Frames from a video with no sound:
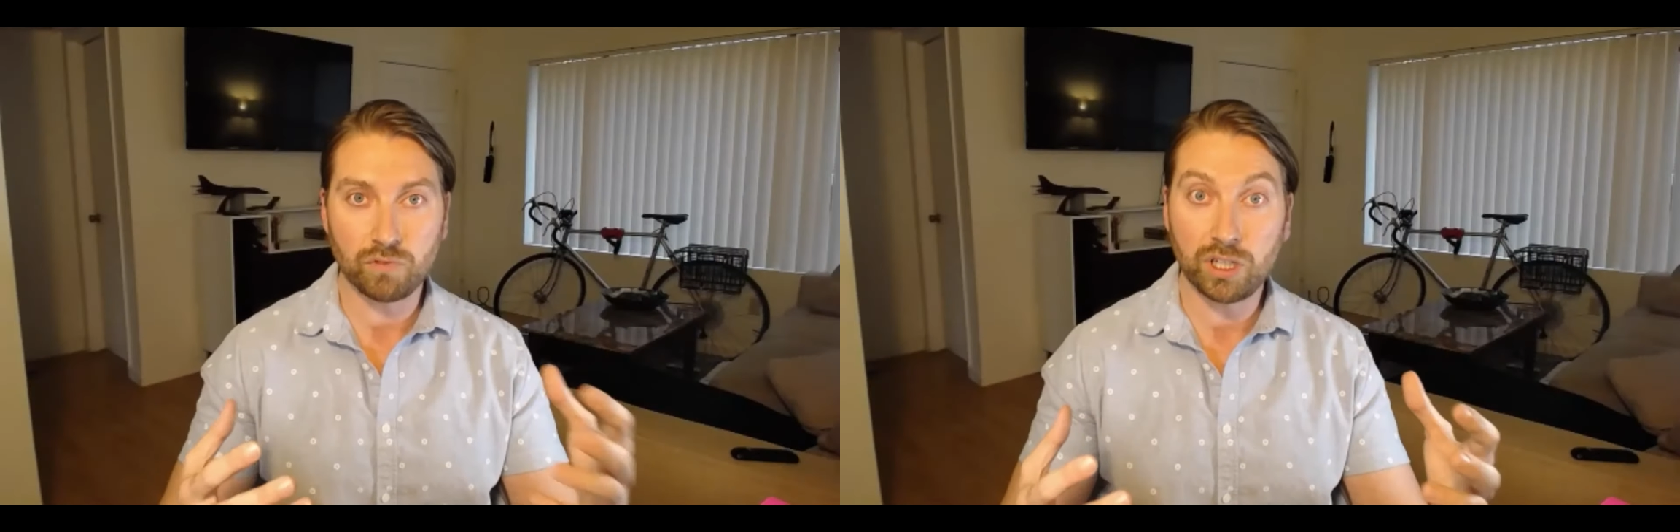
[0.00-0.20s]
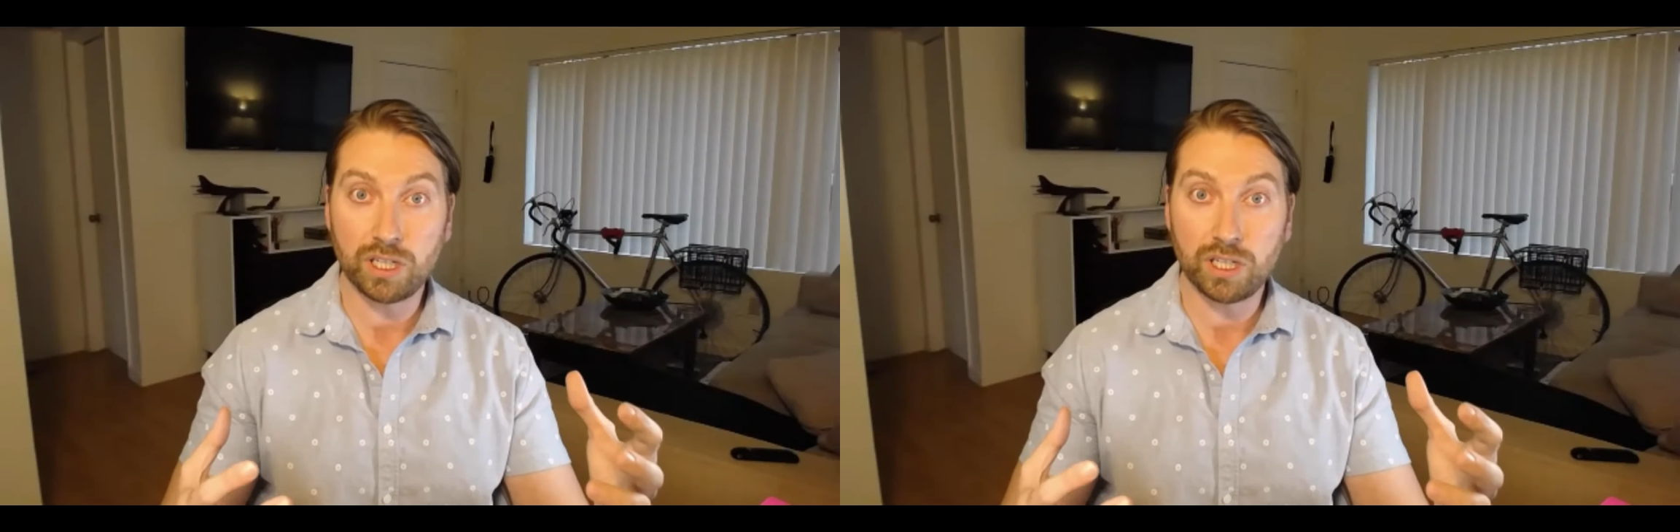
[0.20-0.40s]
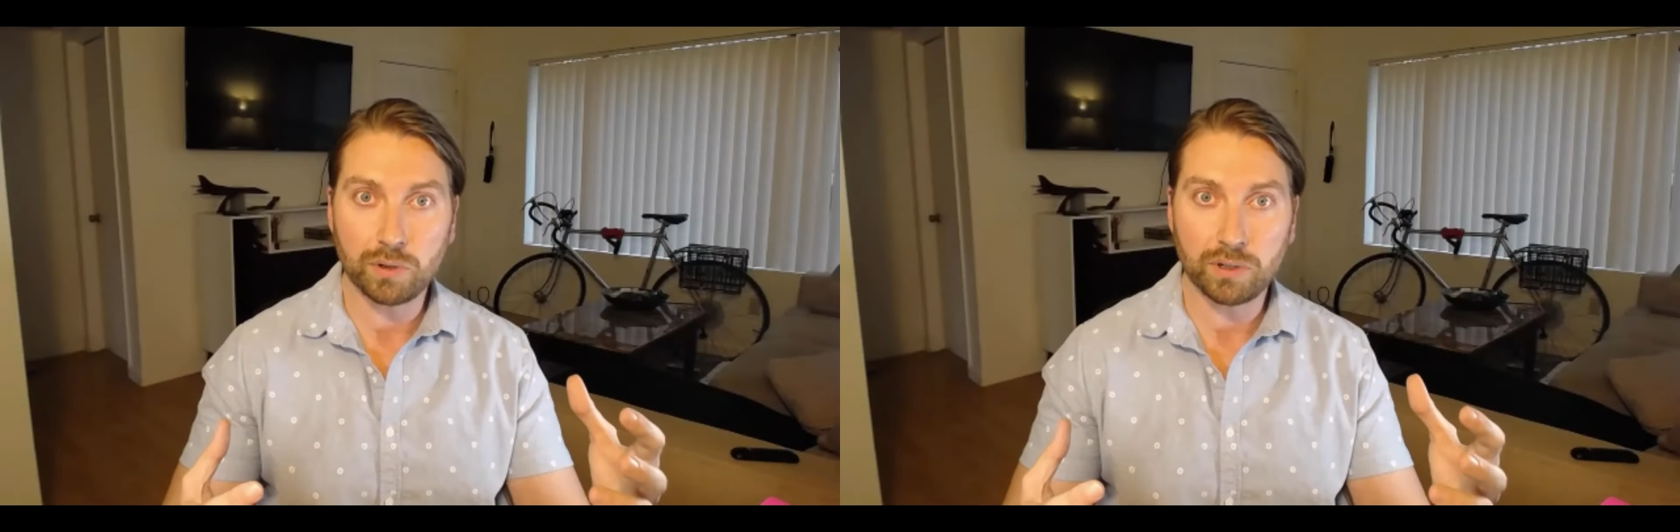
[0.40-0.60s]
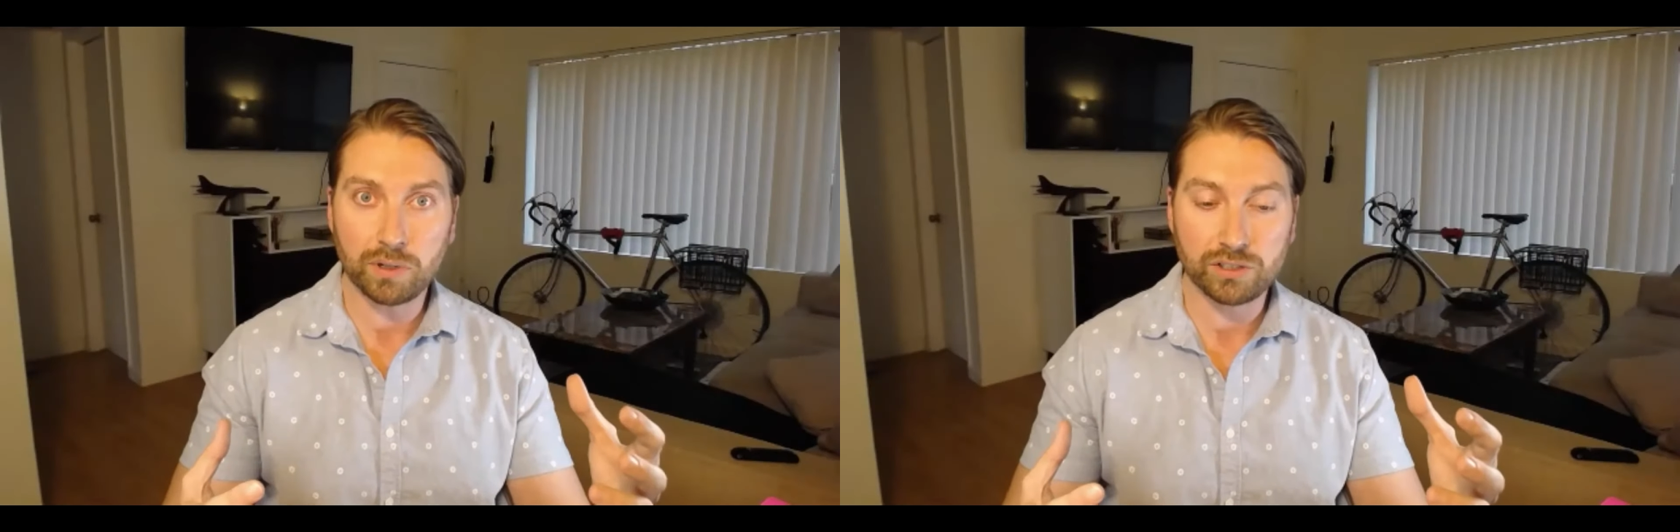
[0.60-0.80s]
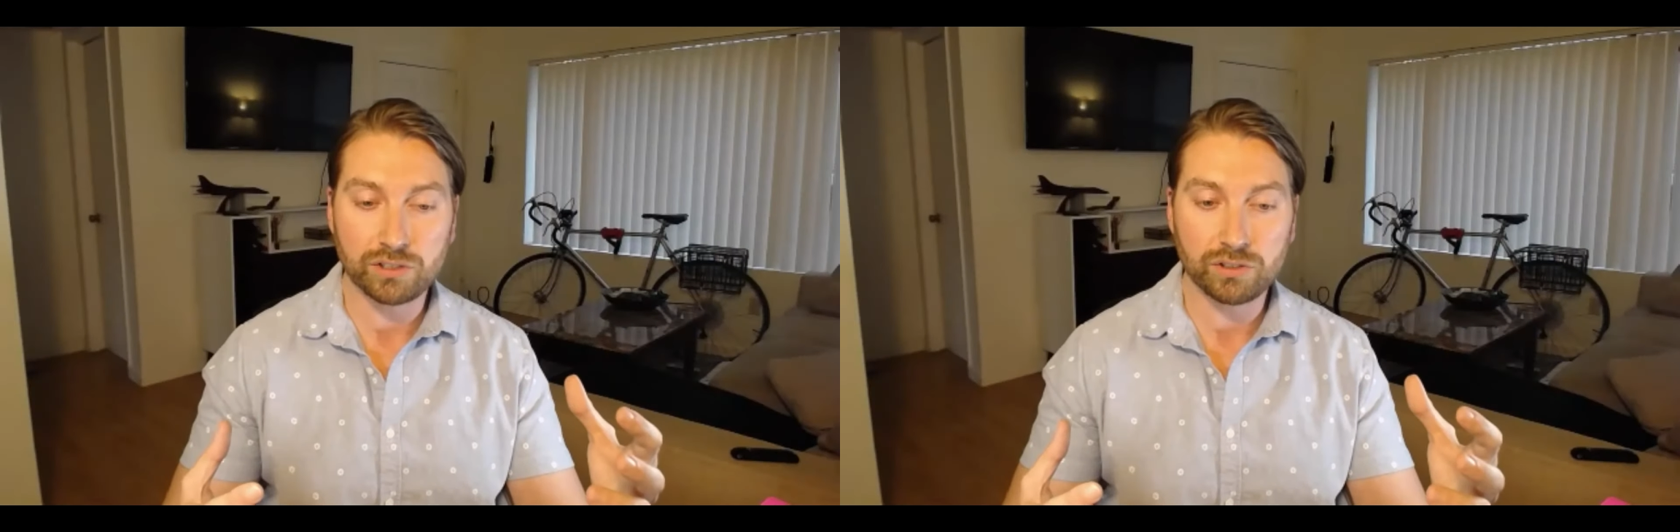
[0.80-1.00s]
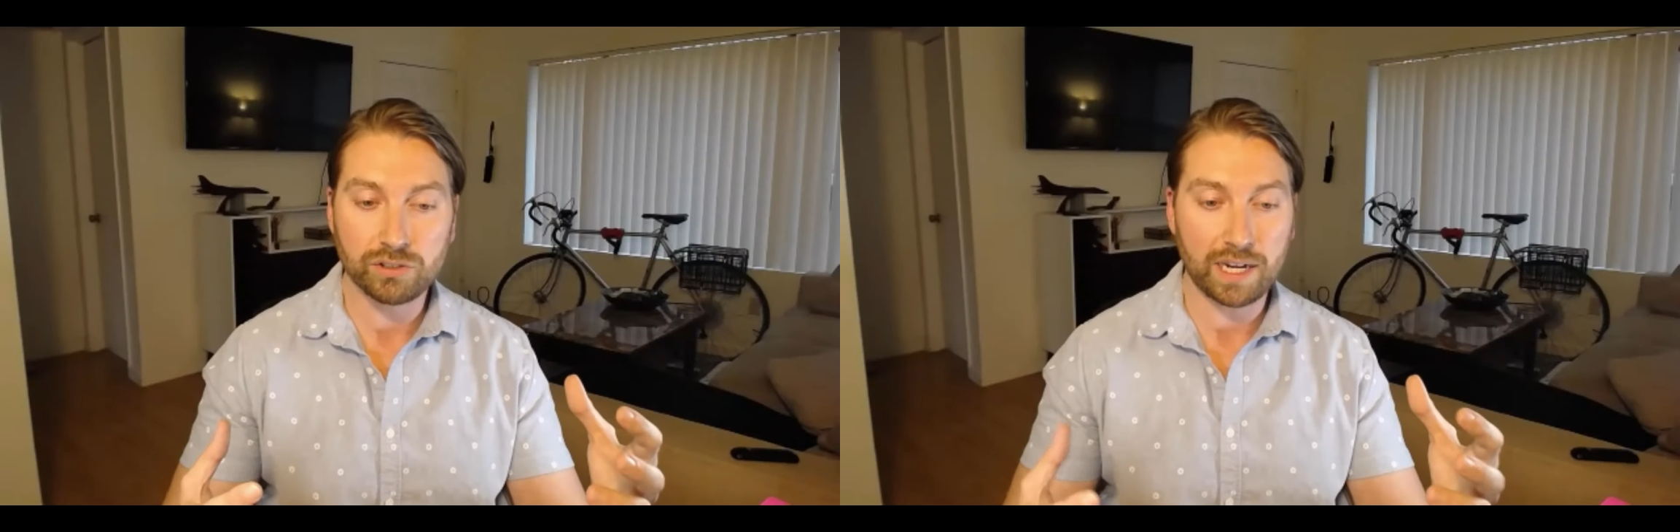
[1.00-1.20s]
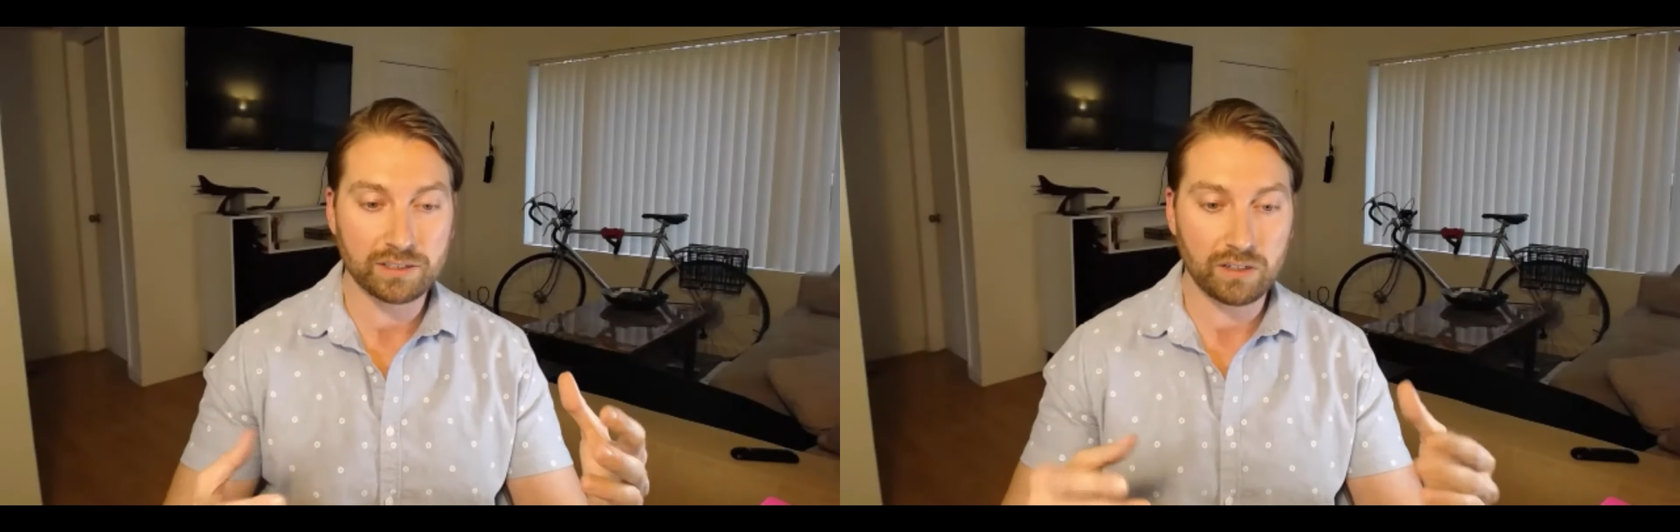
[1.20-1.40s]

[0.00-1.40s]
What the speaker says: really important to track.